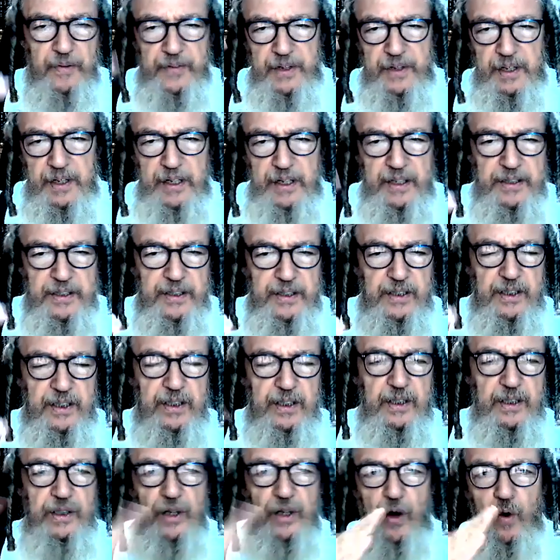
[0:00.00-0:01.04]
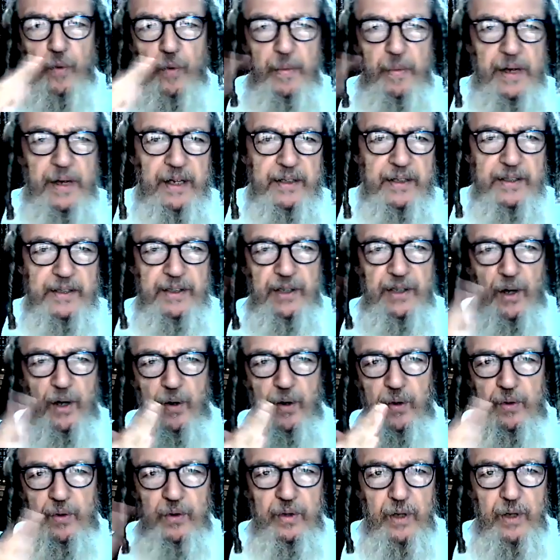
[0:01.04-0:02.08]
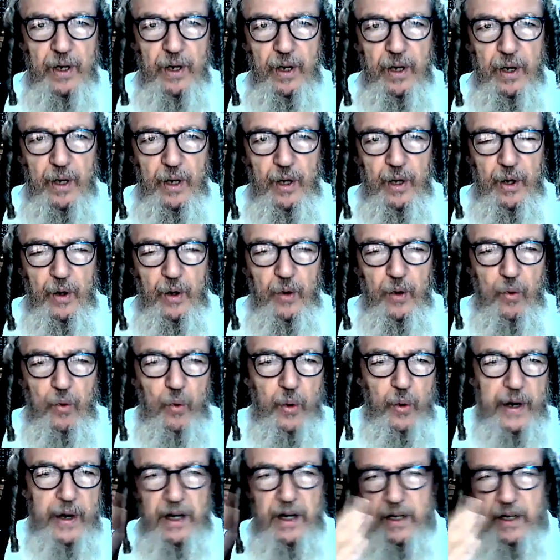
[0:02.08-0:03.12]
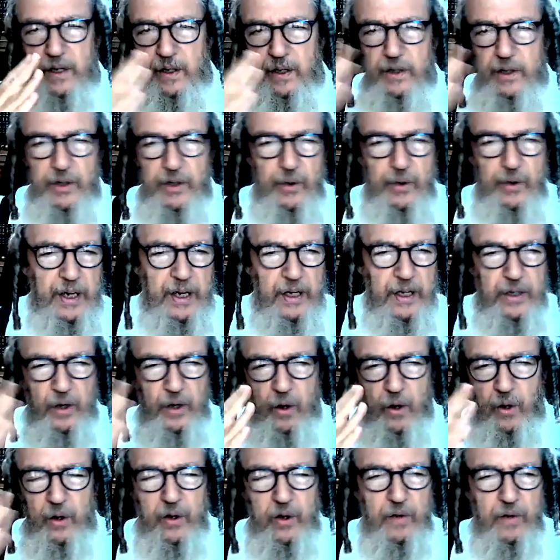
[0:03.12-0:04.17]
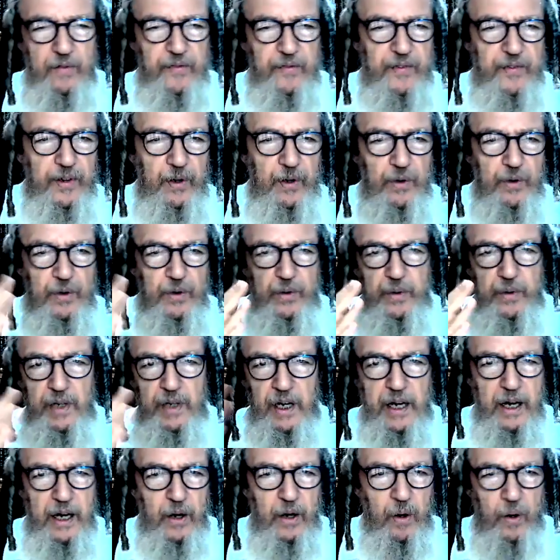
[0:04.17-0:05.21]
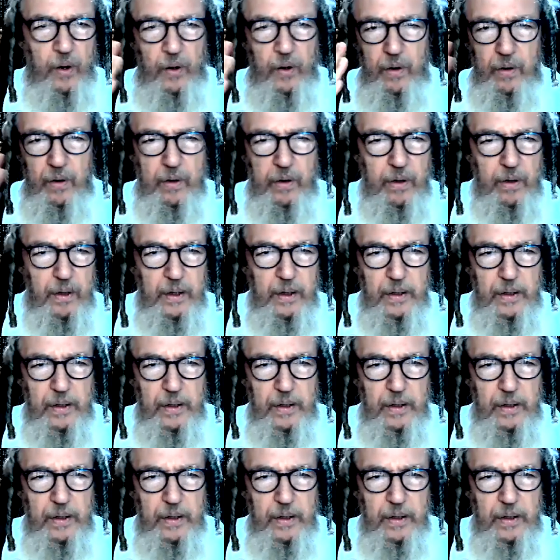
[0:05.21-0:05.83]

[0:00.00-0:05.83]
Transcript: there is the snowman zone where you get all confused and you get all